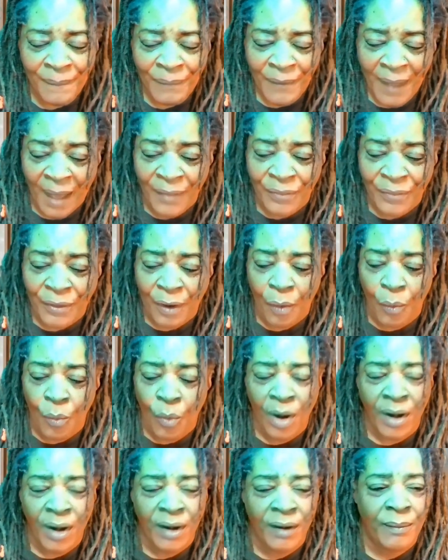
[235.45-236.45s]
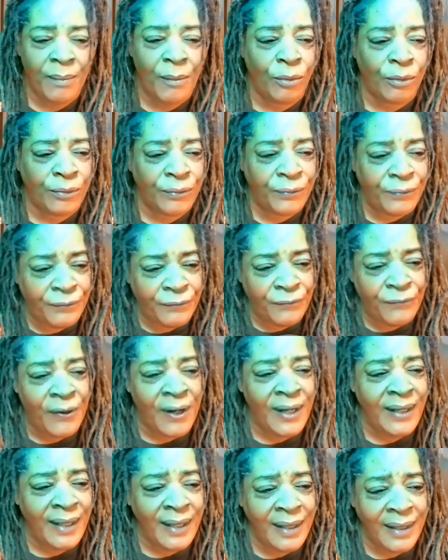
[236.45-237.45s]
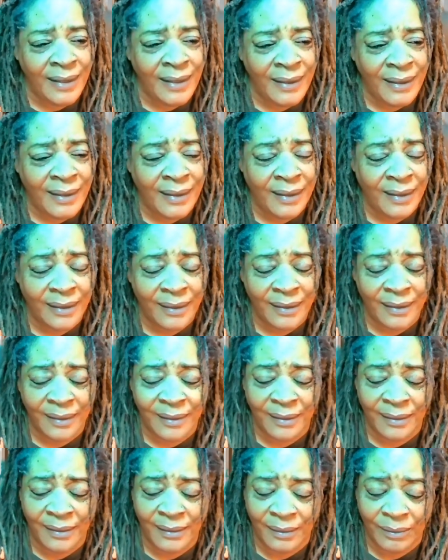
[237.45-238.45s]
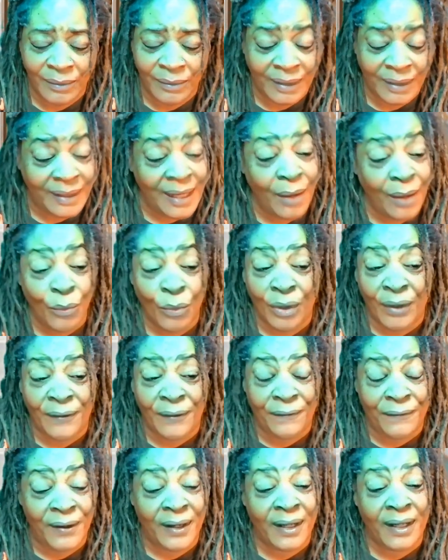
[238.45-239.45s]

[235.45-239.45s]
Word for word: I thought one of the most funniest, it's not really funny,